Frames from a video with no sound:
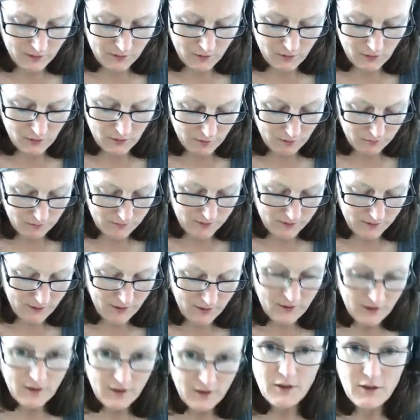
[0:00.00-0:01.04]
terms.
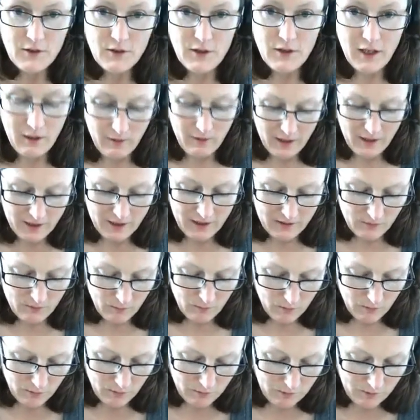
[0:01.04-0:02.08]
Our answer
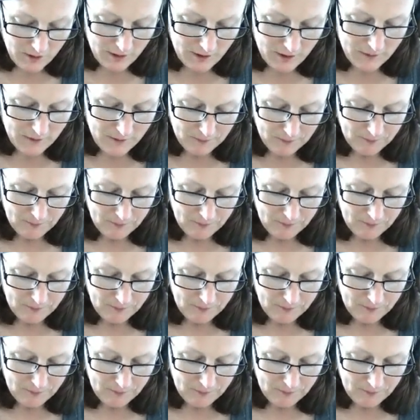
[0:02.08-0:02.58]
would be